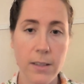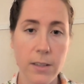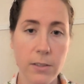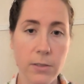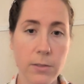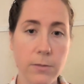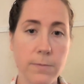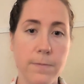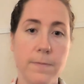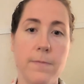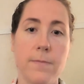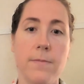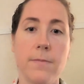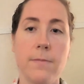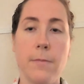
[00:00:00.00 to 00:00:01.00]
You'll
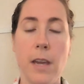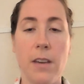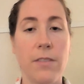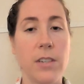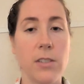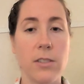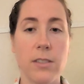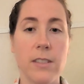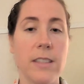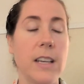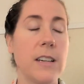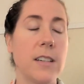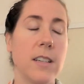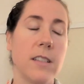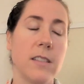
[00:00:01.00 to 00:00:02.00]
make
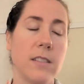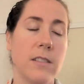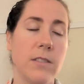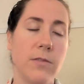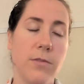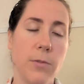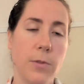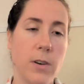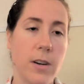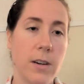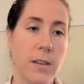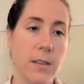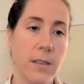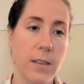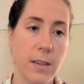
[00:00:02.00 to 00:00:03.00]
visualizations
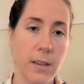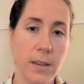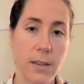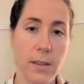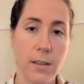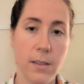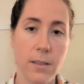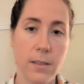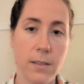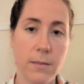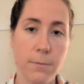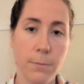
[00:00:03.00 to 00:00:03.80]
for the